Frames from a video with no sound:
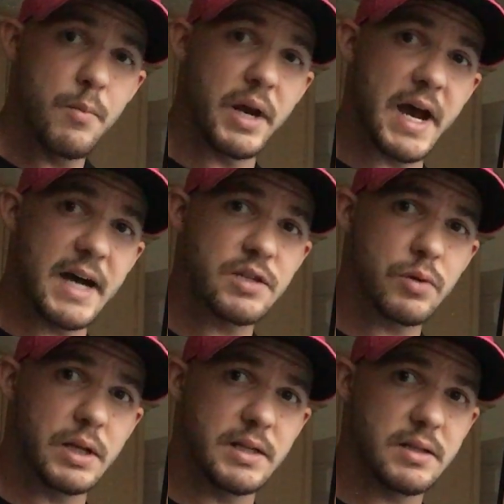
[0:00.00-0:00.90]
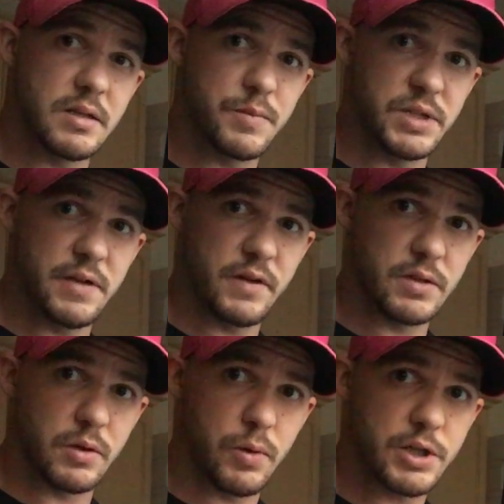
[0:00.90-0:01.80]
But as it relates to the specifics
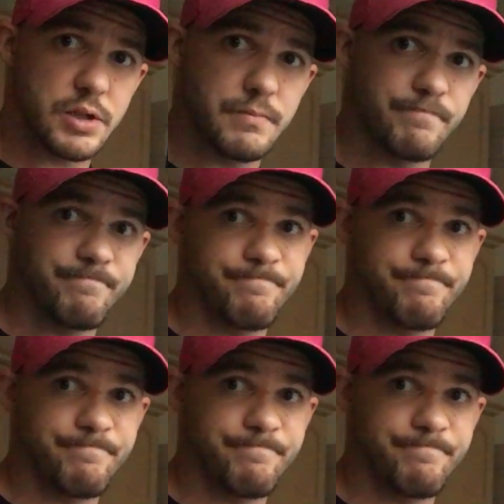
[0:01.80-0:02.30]
of the question,